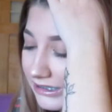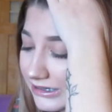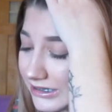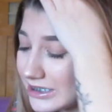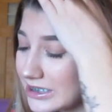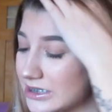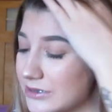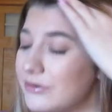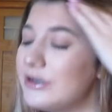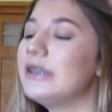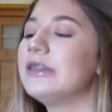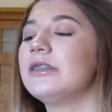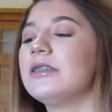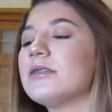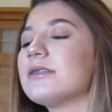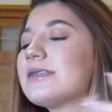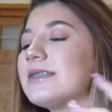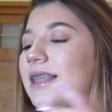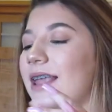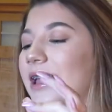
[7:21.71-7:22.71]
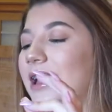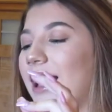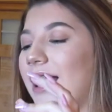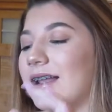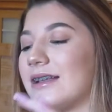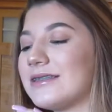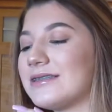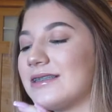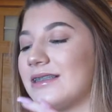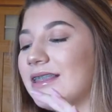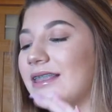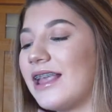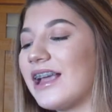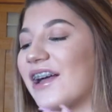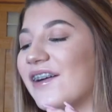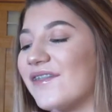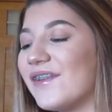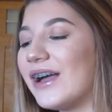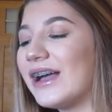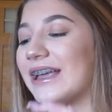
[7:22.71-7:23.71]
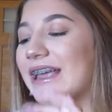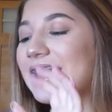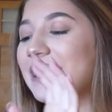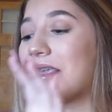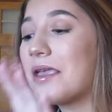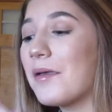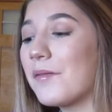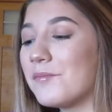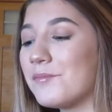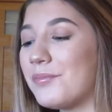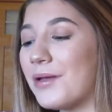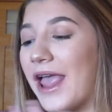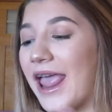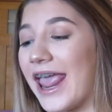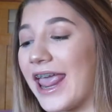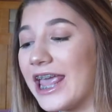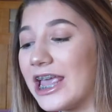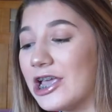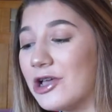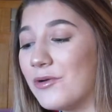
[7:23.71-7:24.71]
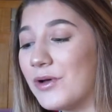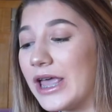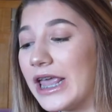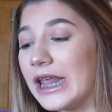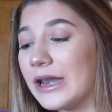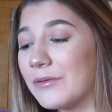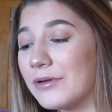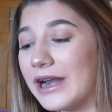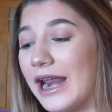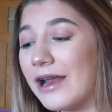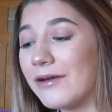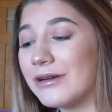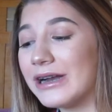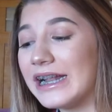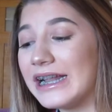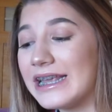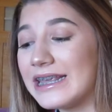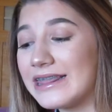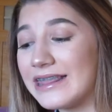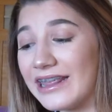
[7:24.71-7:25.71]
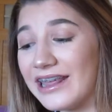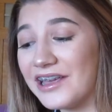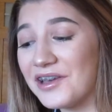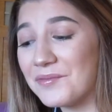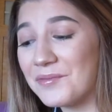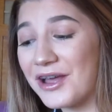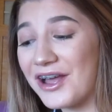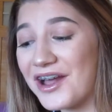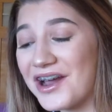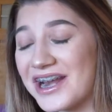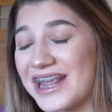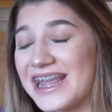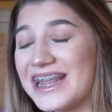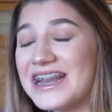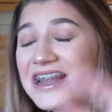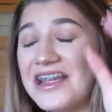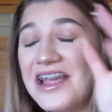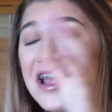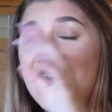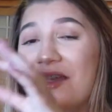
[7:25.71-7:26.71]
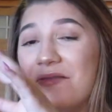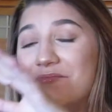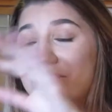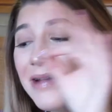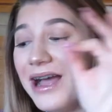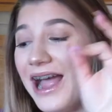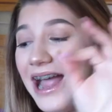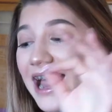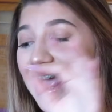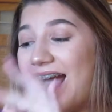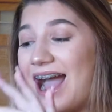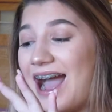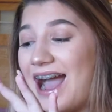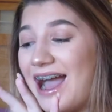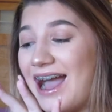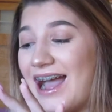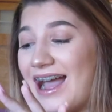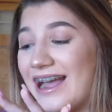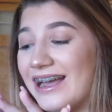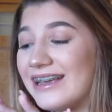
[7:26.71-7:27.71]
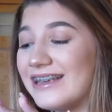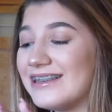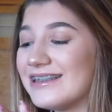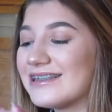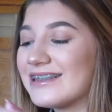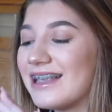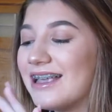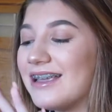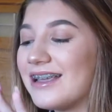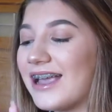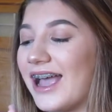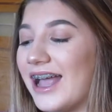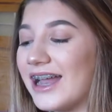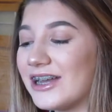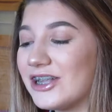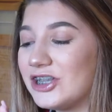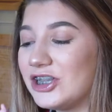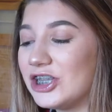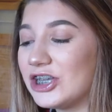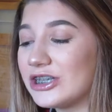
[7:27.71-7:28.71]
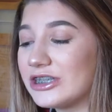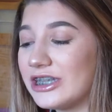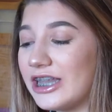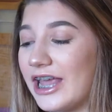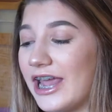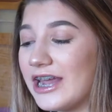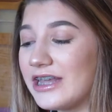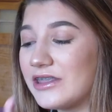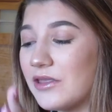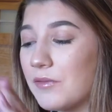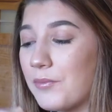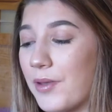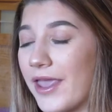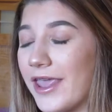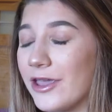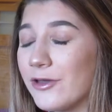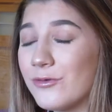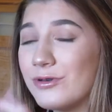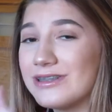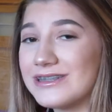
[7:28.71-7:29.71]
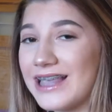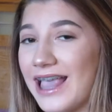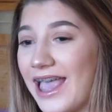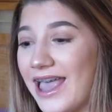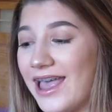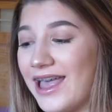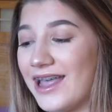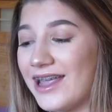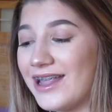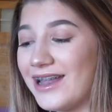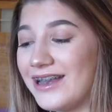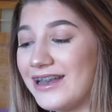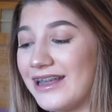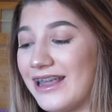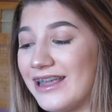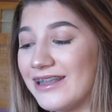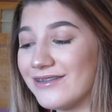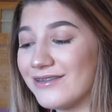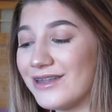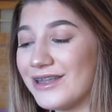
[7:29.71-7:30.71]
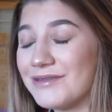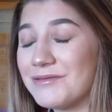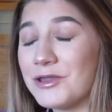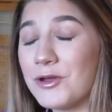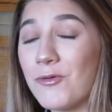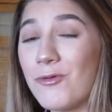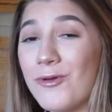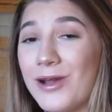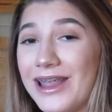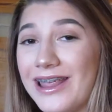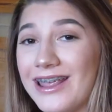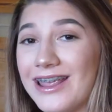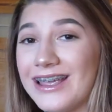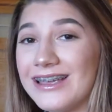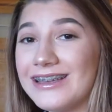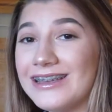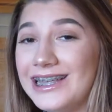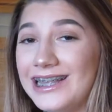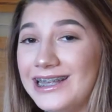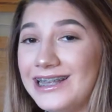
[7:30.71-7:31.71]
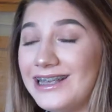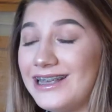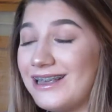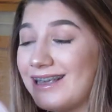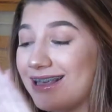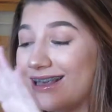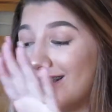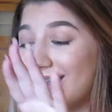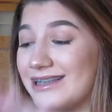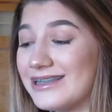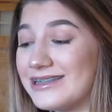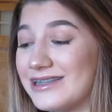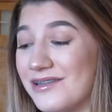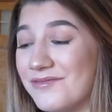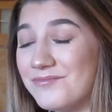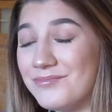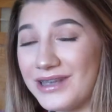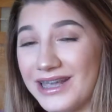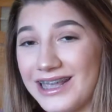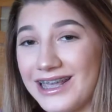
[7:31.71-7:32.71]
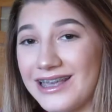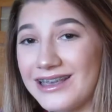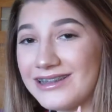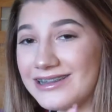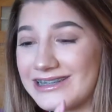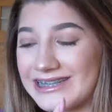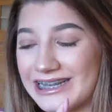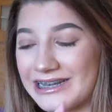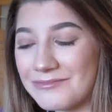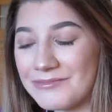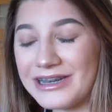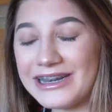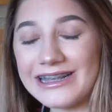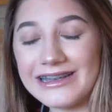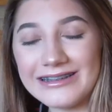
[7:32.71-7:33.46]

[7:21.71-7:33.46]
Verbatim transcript: this one looks like, honestly, like a fucking penguin. When I really think about it, my eyes kind of look like the penguin's head, and then the wing is the beak. Does anybody